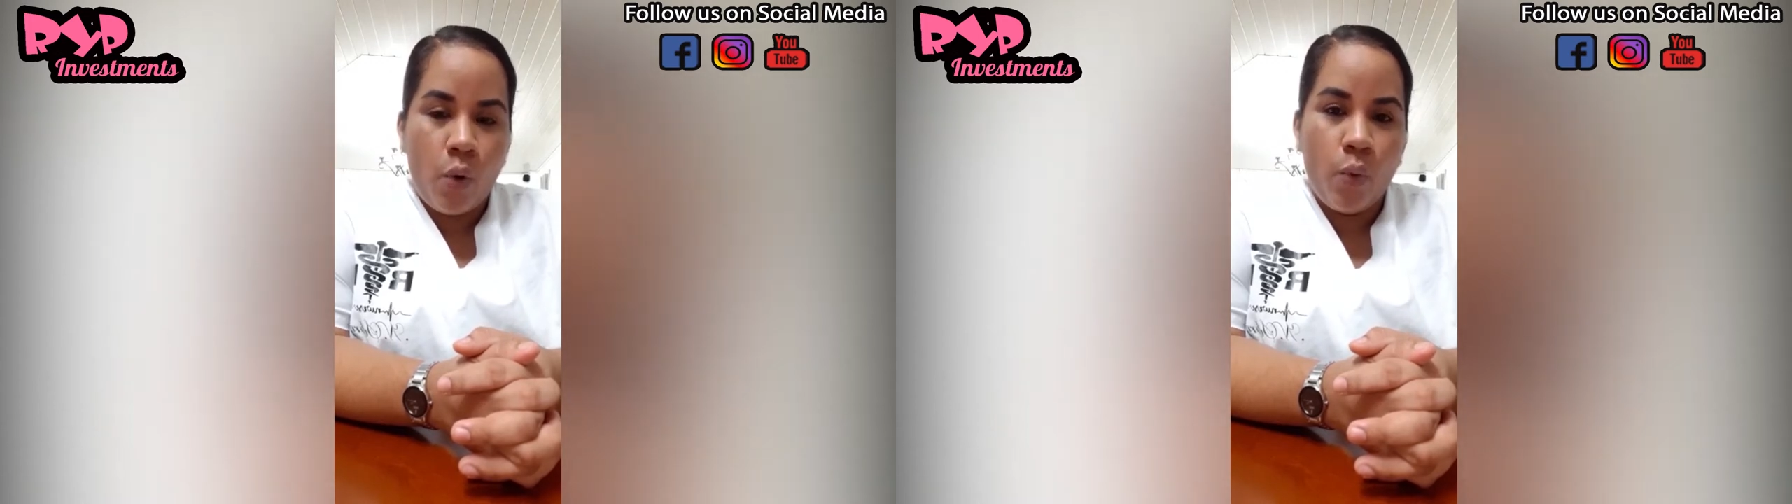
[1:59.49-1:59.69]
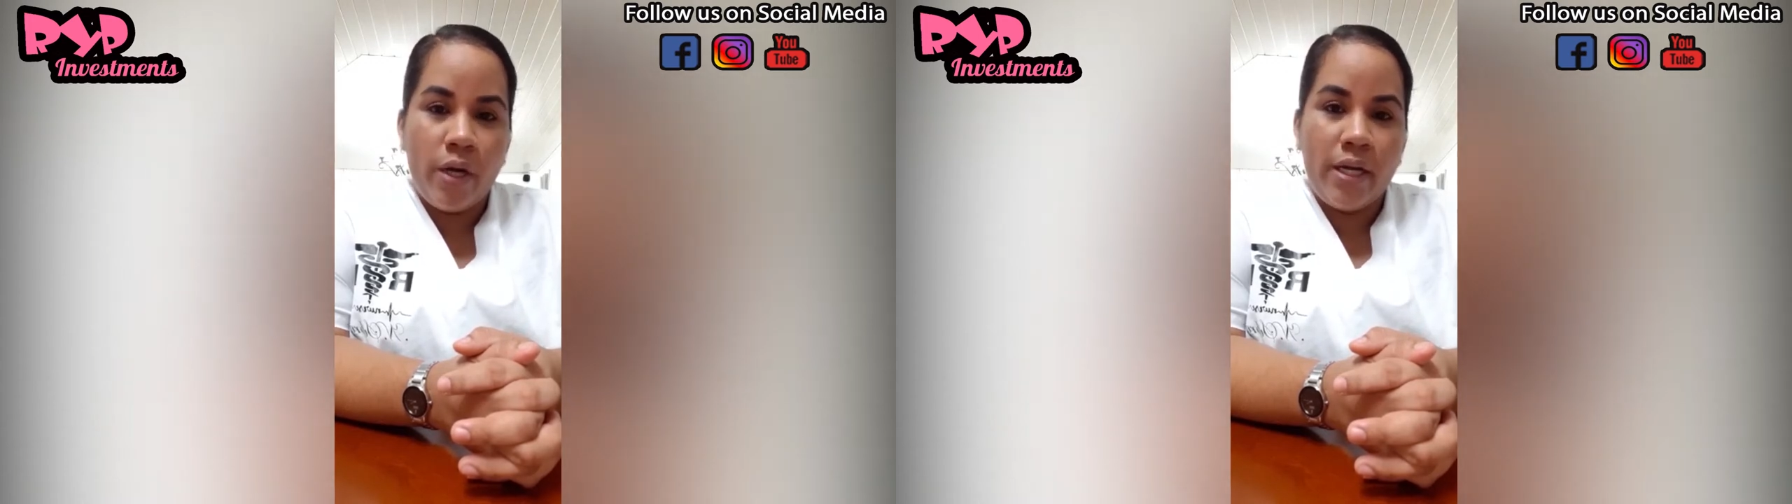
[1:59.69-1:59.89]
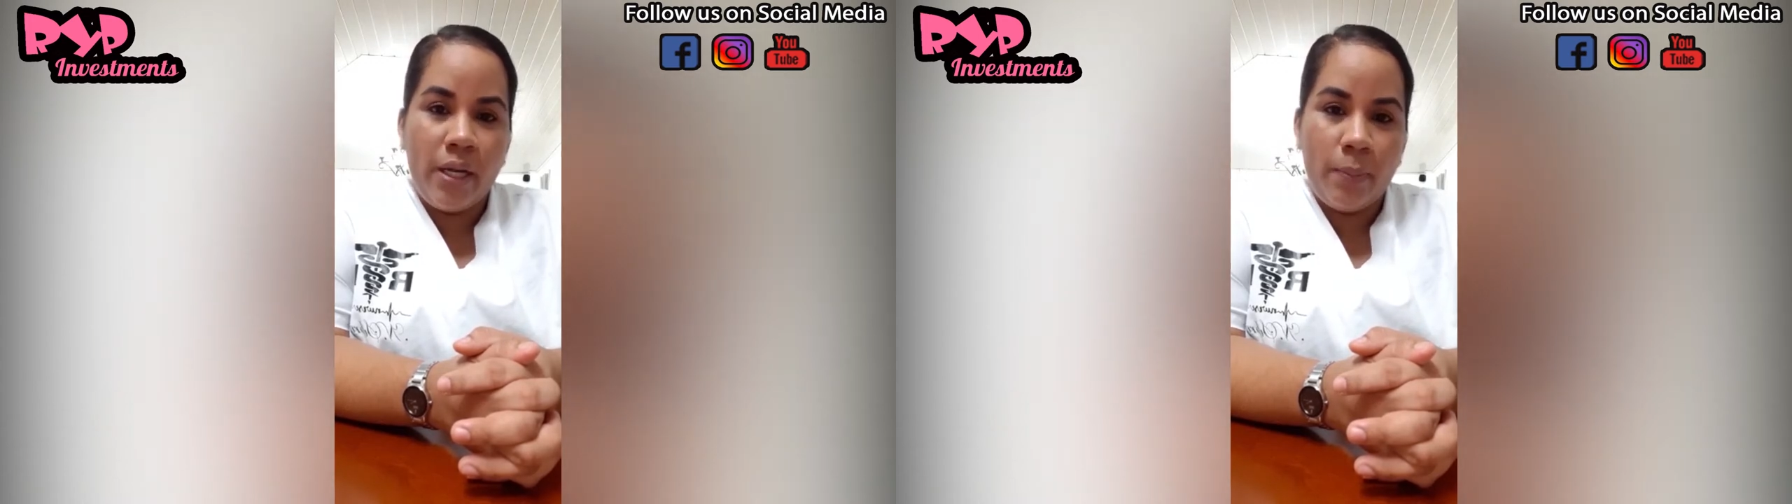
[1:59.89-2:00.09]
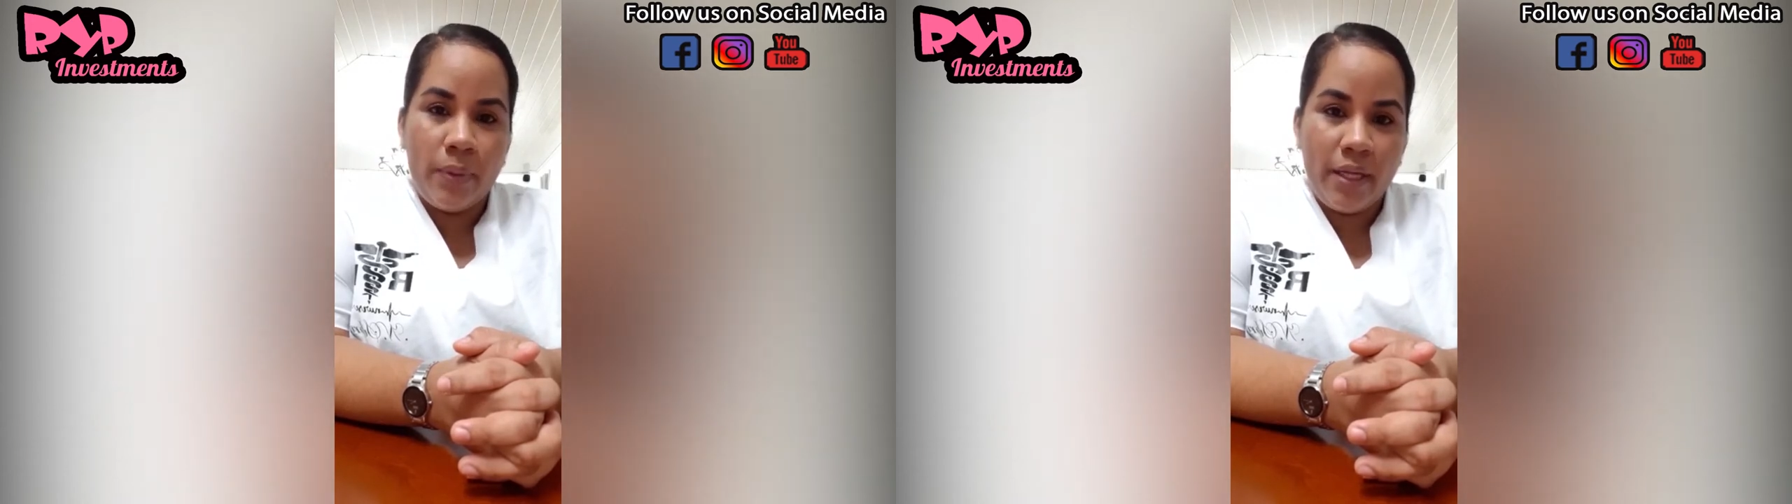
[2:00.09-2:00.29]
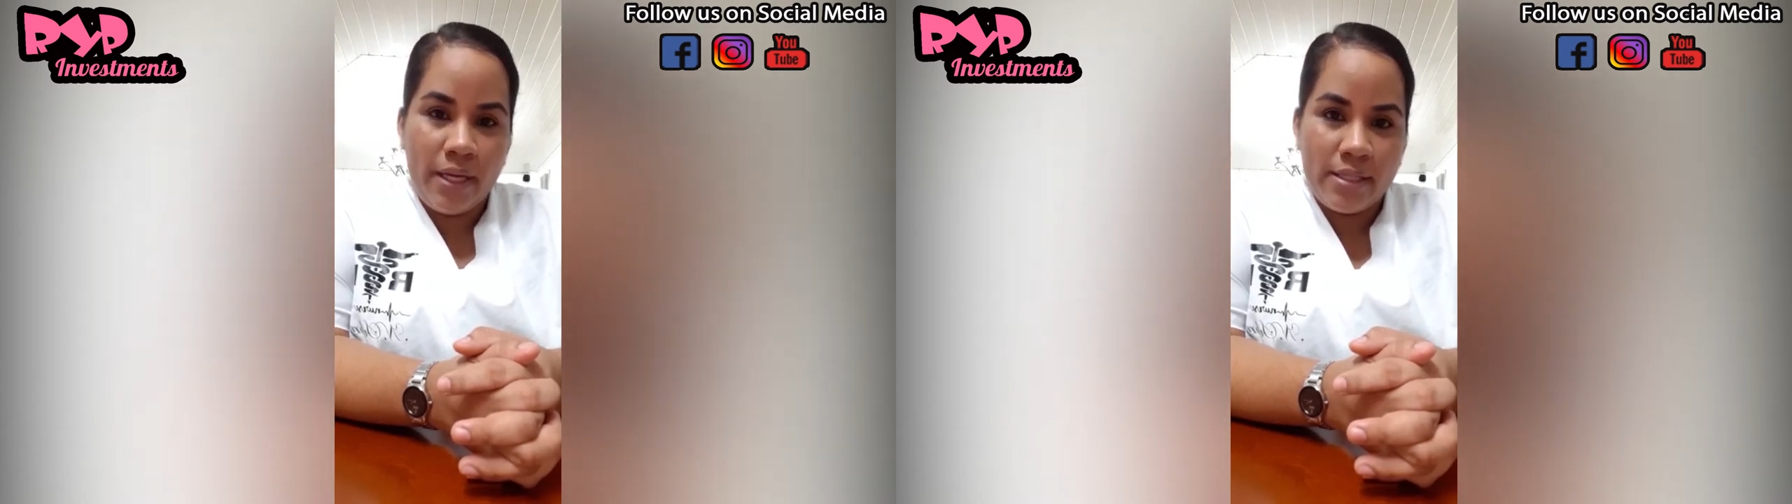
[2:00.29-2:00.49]
where the
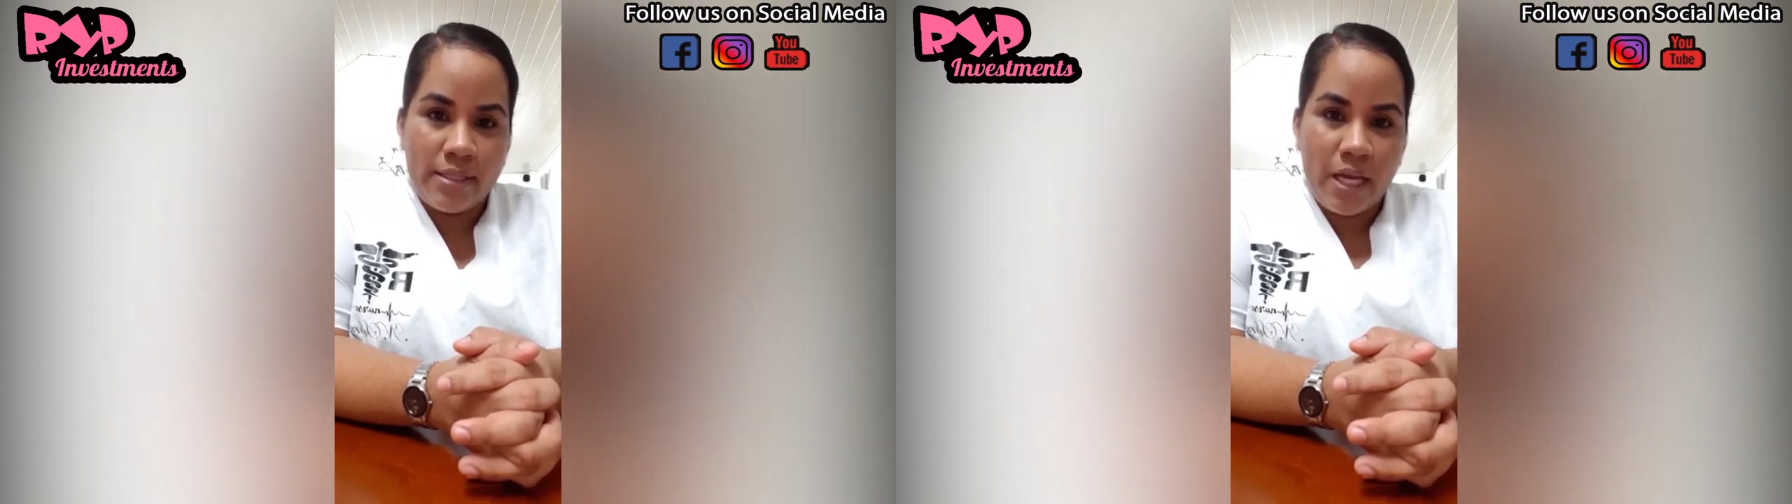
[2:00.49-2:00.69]
nipple is.